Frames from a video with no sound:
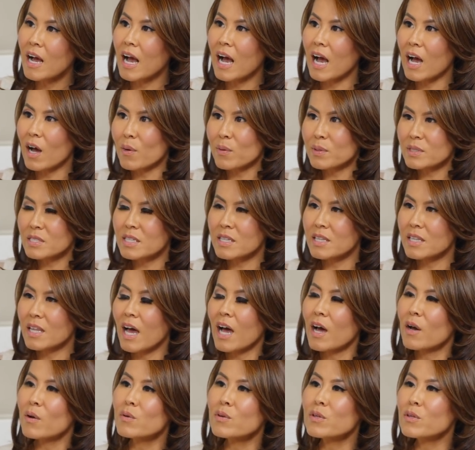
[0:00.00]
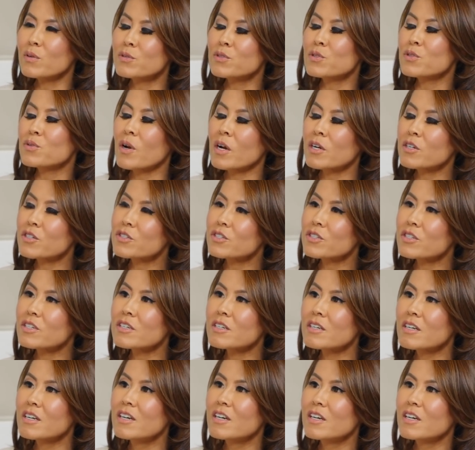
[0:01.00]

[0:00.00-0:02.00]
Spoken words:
How do you structure